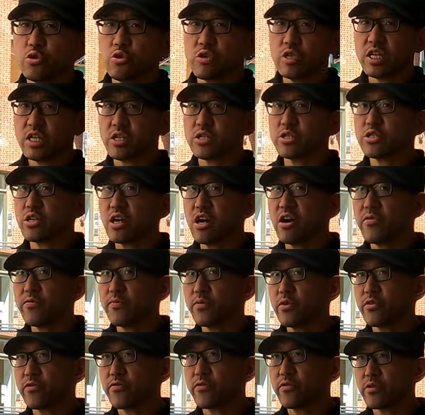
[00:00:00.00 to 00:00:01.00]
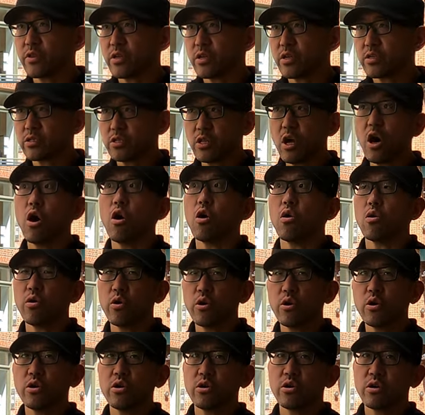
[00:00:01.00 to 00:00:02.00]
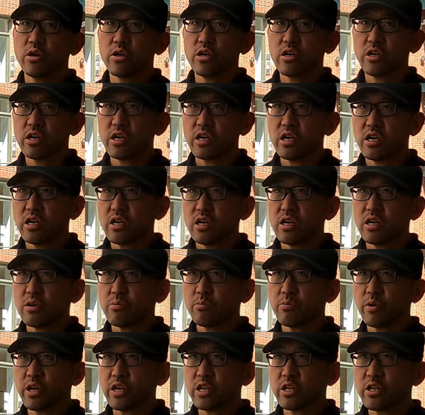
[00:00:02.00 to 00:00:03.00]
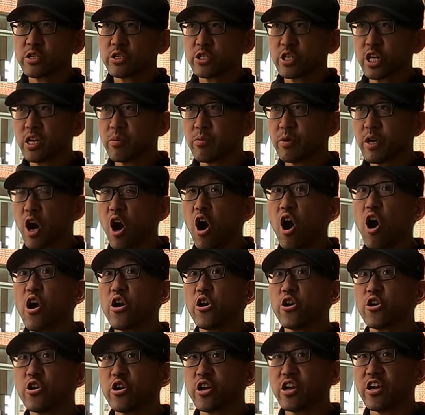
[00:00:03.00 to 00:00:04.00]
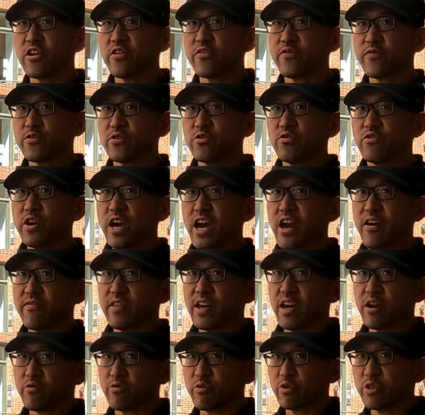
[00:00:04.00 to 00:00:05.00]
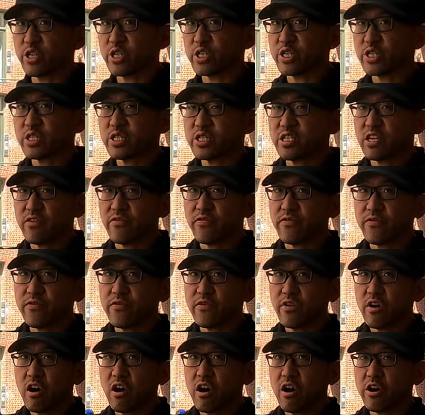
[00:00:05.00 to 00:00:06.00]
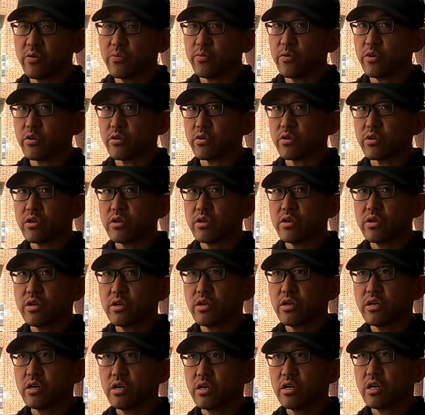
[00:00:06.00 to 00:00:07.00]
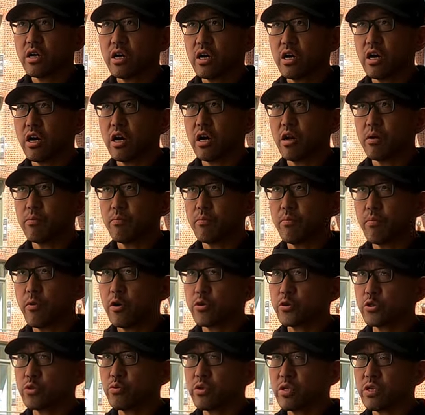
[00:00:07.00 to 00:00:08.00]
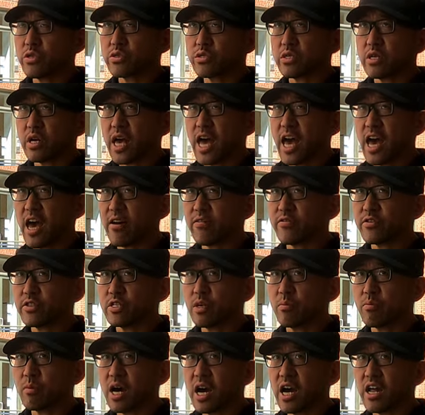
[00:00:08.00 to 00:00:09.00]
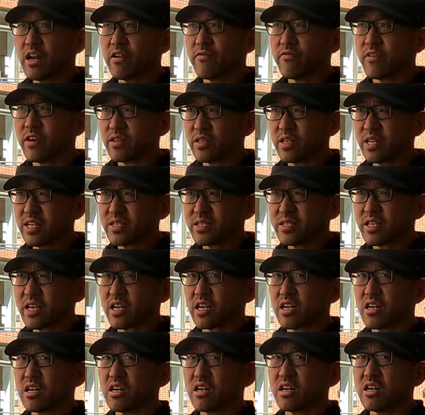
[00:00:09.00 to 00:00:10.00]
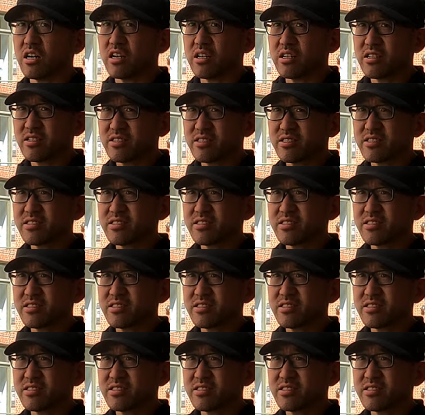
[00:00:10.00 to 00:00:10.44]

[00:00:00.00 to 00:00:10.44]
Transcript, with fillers: do you need soft mode for this? No, but it's going to be harder if you have that really stiff Hard mode. Um, most wheels will have some kind of at least like a